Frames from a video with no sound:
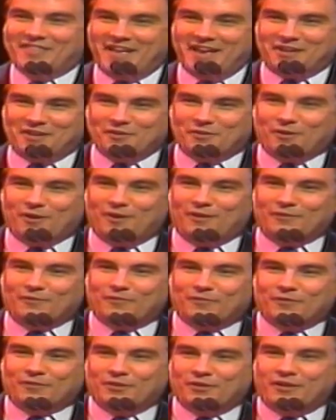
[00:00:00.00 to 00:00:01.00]
Thank you, Carl,
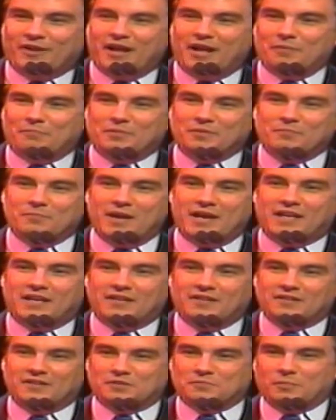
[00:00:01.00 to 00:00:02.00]
for your help in
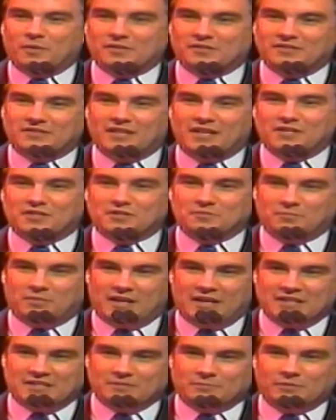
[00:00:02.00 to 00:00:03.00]
making this presentation
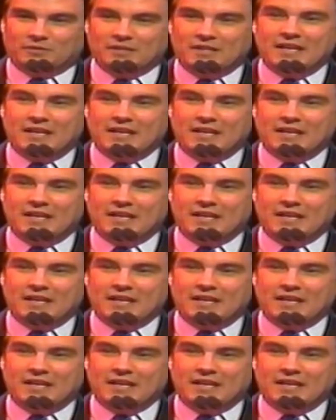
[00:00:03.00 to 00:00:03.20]
possible.